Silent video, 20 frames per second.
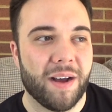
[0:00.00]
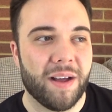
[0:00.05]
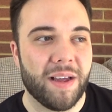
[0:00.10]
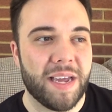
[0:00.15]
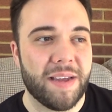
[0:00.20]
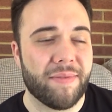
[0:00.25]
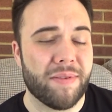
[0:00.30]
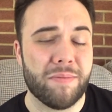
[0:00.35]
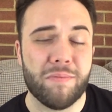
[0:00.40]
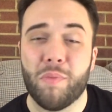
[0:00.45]

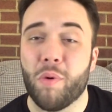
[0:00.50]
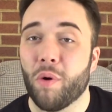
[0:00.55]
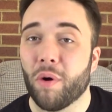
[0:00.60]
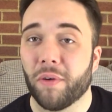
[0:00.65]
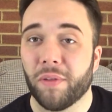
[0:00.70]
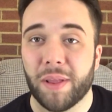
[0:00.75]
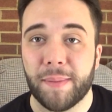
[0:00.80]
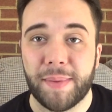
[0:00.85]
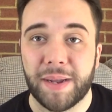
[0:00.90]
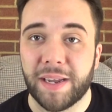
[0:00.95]
even
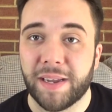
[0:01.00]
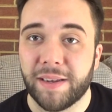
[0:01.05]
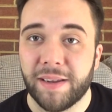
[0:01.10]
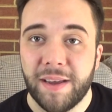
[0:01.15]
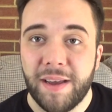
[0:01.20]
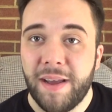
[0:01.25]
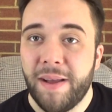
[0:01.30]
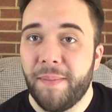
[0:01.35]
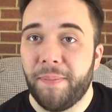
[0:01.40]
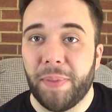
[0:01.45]
more limited
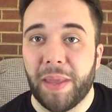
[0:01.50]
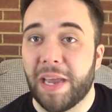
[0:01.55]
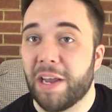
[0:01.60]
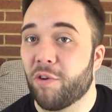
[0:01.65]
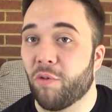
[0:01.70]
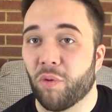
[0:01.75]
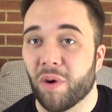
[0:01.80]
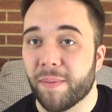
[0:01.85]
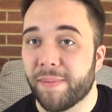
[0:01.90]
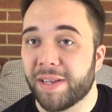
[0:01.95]

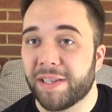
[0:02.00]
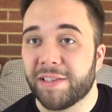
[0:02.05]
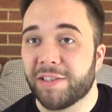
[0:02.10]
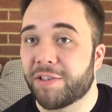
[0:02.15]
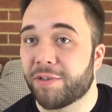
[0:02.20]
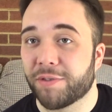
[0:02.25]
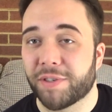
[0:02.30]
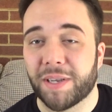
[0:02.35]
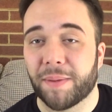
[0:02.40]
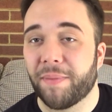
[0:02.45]
ink
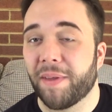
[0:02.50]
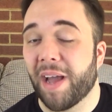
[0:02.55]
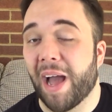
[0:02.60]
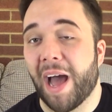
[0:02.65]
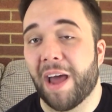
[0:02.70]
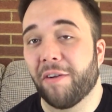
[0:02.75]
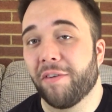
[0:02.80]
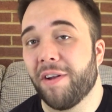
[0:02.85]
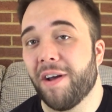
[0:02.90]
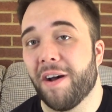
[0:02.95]
ribbons or something?
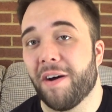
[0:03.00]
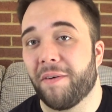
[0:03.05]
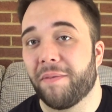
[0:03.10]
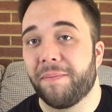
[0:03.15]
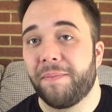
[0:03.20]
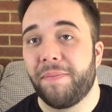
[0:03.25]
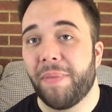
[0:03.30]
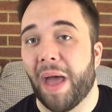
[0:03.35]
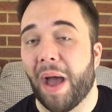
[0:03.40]
I don't know.